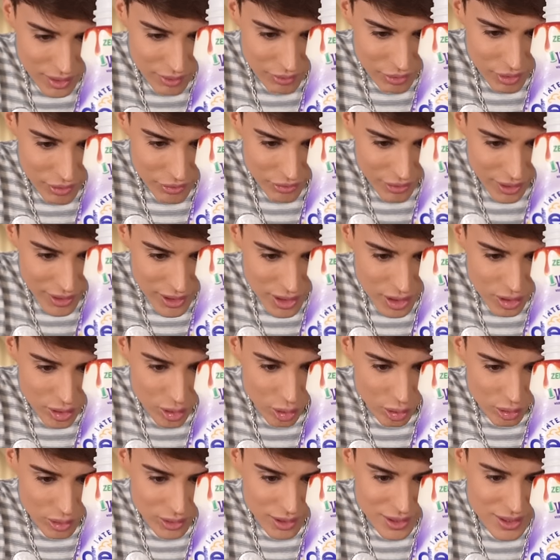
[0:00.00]
If you find a
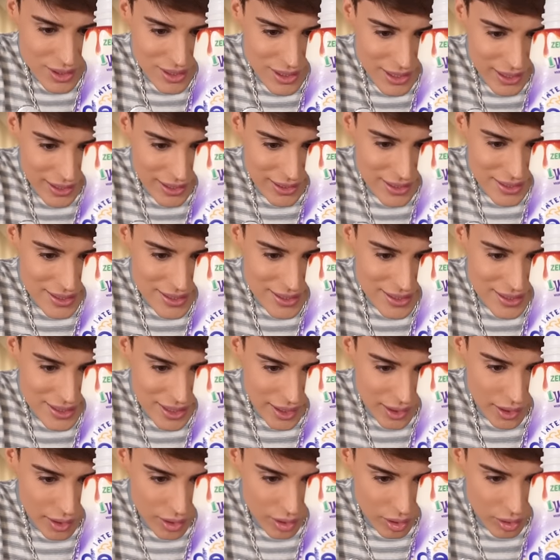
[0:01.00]
golden ticket
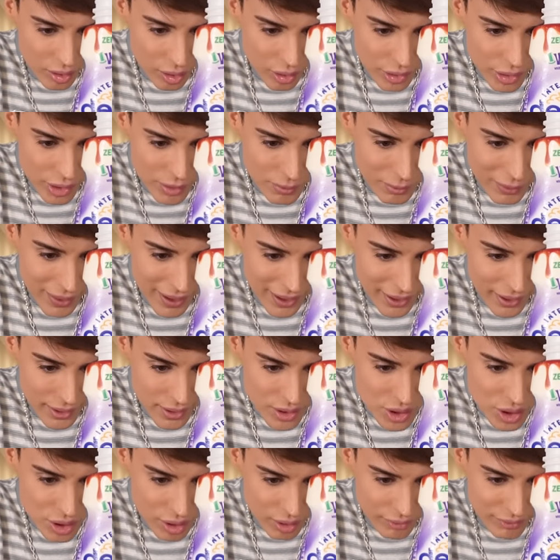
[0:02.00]
sticker on your
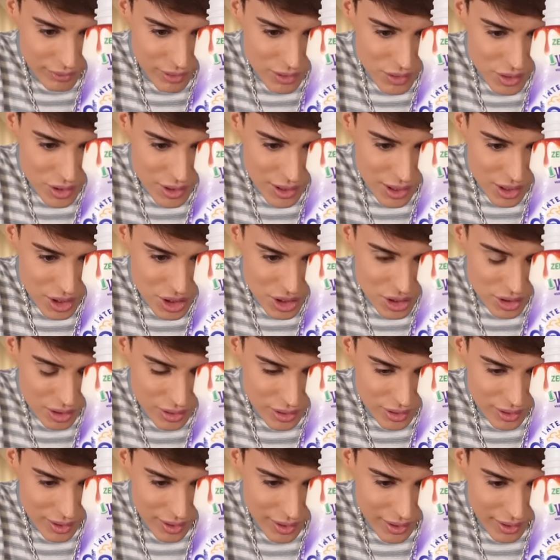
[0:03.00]
package of International
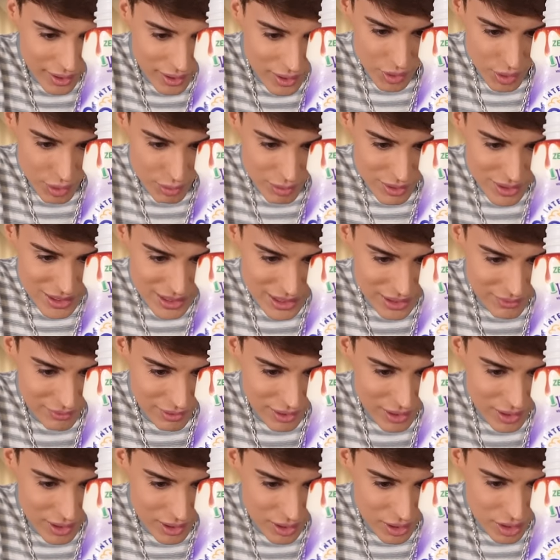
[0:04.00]
Delight, you receive
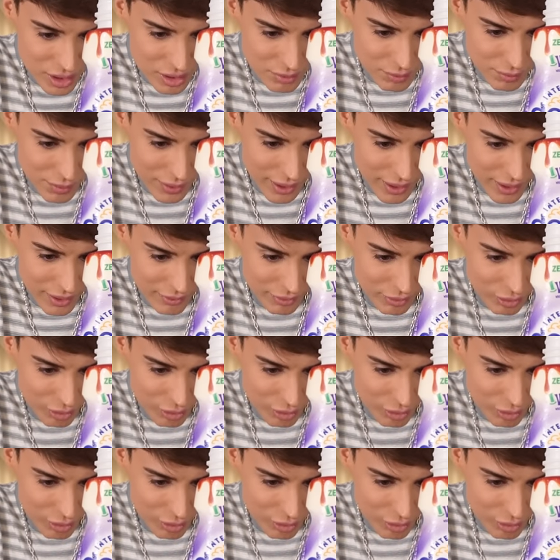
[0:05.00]
a year's supply of